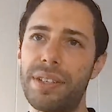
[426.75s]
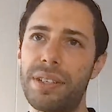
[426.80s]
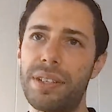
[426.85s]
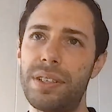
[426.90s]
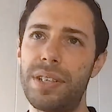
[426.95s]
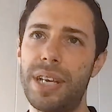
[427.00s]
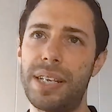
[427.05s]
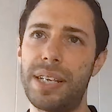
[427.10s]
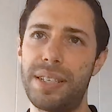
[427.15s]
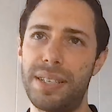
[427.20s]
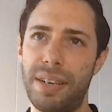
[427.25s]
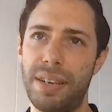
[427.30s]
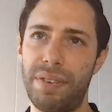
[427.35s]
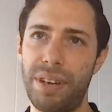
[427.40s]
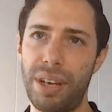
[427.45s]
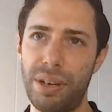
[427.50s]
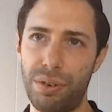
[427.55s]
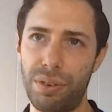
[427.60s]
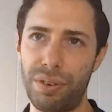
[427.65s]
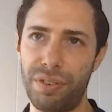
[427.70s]
and
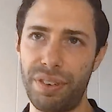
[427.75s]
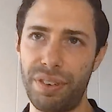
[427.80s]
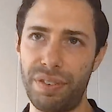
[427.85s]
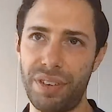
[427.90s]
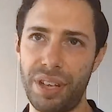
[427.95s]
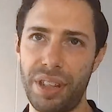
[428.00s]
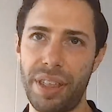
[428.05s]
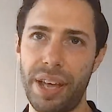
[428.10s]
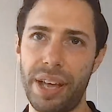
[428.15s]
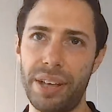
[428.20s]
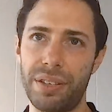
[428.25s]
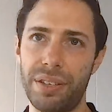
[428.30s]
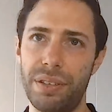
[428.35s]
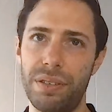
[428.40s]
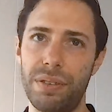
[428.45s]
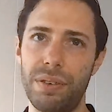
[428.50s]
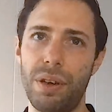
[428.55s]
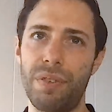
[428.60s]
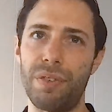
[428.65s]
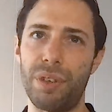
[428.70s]

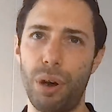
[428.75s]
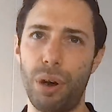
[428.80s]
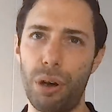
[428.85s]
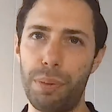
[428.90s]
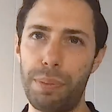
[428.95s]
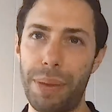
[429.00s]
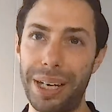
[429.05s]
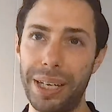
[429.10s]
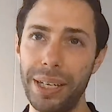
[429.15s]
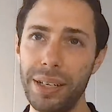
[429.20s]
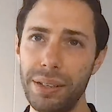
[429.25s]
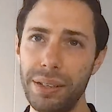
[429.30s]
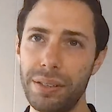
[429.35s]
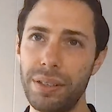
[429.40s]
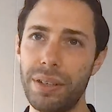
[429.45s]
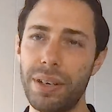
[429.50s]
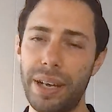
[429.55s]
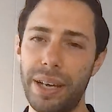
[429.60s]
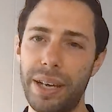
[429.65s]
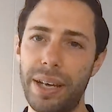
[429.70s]
$750,000 of your own money
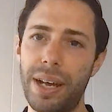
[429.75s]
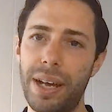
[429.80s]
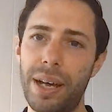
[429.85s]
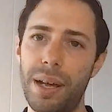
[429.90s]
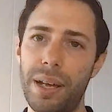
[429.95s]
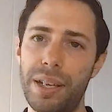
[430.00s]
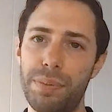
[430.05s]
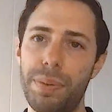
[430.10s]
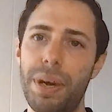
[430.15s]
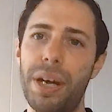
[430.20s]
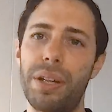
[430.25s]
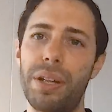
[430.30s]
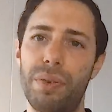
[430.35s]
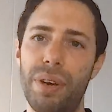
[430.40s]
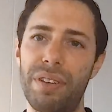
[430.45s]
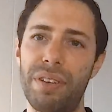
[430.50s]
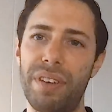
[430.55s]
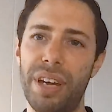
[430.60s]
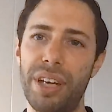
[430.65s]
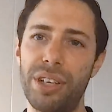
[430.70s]
as part of the
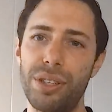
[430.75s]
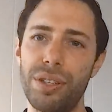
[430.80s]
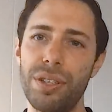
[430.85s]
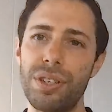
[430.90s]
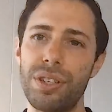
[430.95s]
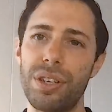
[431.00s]
renovation.